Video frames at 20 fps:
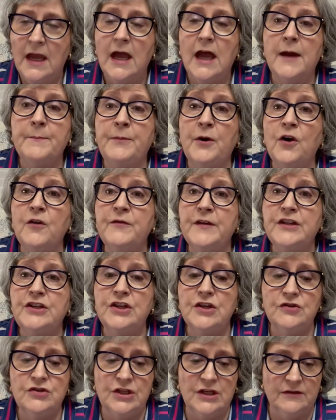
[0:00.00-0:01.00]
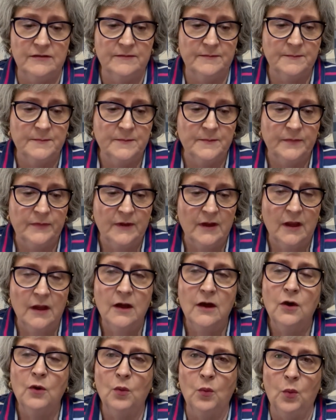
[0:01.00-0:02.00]
a perfect union,
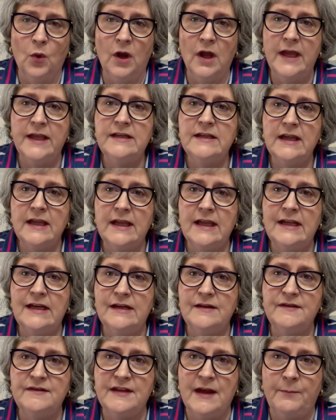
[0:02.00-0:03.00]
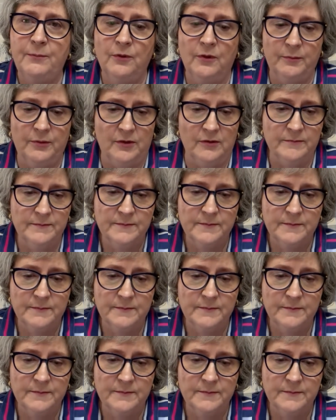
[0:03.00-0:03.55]
one and inseparable,